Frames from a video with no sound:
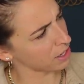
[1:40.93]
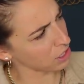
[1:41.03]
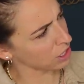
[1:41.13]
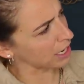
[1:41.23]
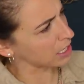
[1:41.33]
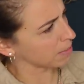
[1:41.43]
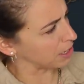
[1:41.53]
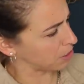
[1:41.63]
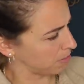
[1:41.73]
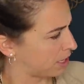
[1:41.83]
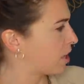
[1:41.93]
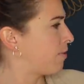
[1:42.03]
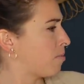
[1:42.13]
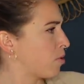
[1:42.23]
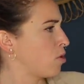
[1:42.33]
that just an exclamation? Is it the
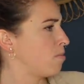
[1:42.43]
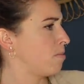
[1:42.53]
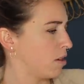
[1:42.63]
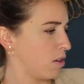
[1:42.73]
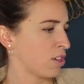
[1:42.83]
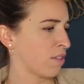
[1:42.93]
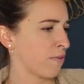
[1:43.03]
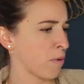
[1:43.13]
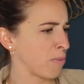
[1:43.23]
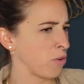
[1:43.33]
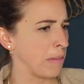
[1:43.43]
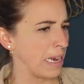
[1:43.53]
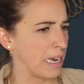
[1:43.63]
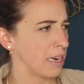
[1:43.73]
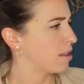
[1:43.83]
Vabroom? Or is it the
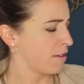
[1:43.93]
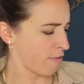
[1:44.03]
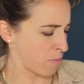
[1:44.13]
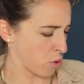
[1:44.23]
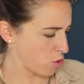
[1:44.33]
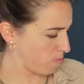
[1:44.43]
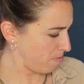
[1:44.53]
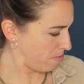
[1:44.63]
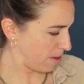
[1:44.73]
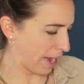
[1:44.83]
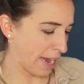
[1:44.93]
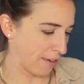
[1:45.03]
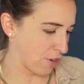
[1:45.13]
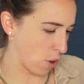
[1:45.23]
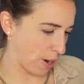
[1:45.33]
Vabroomie? The Vabroom? I
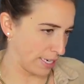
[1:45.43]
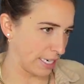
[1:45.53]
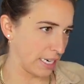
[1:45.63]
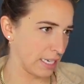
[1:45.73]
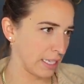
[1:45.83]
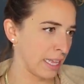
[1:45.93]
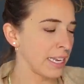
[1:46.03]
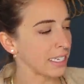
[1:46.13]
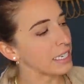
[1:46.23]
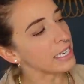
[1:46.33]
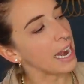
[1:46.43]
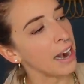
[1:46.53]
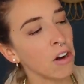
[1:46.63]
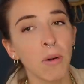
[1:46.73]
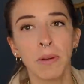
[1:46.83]
have no idea. That is a
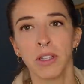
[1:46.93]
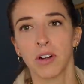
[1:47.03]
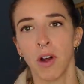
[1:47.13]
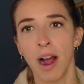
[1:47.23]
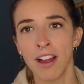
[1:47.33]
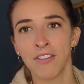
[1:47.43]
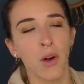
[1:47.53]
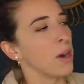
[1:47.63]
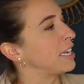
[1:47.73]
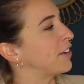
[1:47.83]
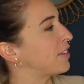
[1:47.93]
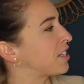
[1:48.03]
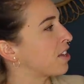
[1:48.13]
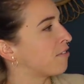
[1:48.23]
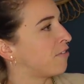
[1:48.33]
terrible logo. I have no idea if it's
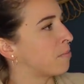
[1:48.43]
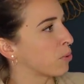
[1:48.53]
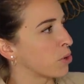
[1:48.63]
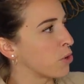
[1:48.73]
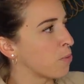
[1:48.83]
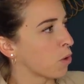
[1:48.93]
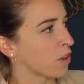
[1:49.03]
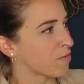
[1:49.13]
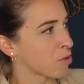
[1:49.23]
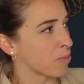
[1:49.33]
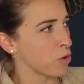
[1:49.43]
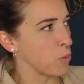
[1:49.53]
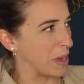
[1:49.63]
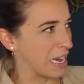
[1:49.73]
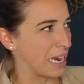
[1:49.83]
the Vabroom or the
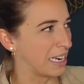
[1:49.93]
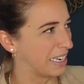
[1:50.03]
Vabroomie.